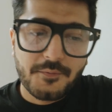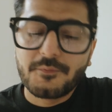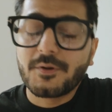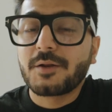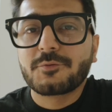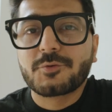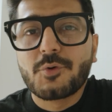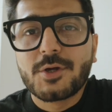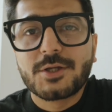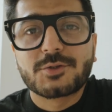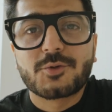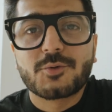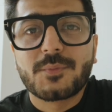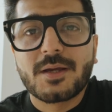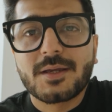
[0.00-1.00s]
When I was going
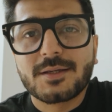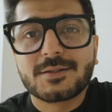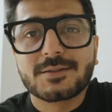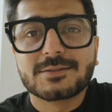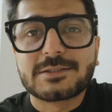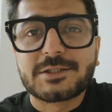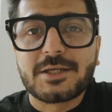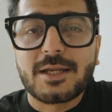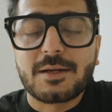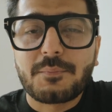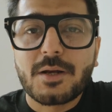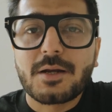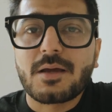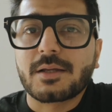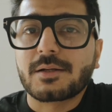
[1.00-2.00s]
through my statement,